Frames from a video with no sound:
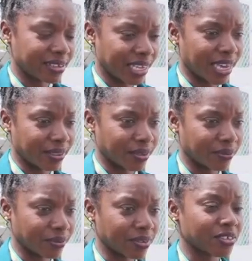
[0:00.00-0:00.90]
together
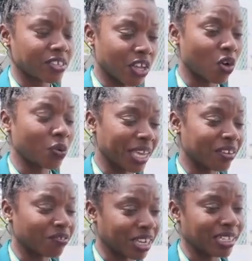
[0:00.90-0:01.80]
to see how we
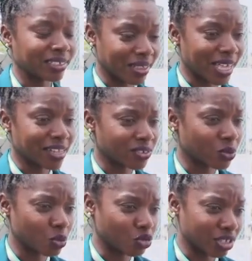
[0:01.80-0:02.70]
can find that
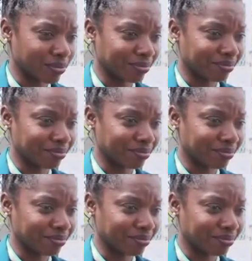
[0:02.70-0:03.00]
solution.